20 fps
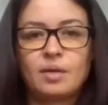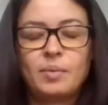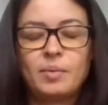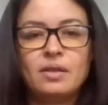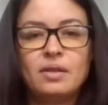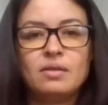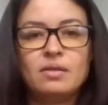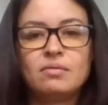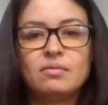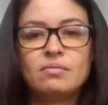I
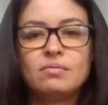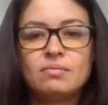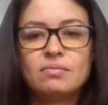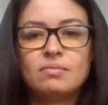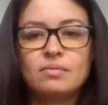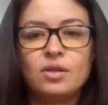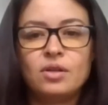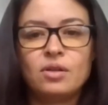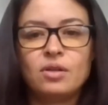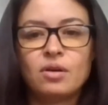mean,
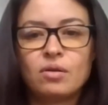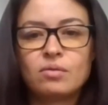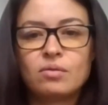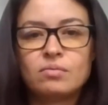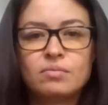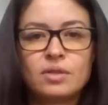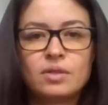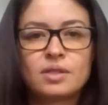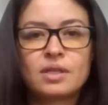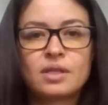you
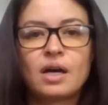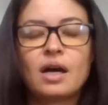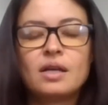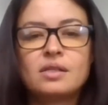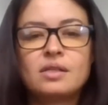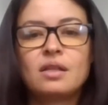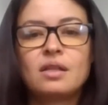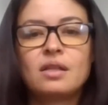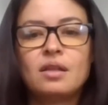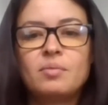know, the
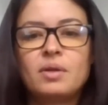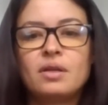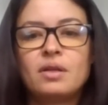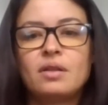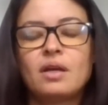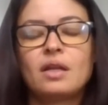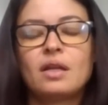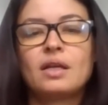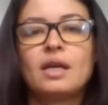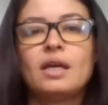sky's the limit in
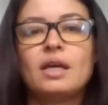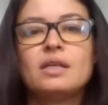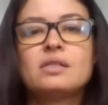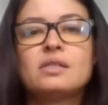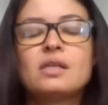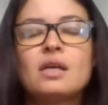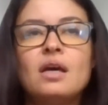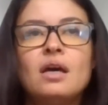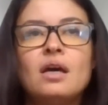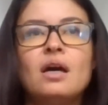that case.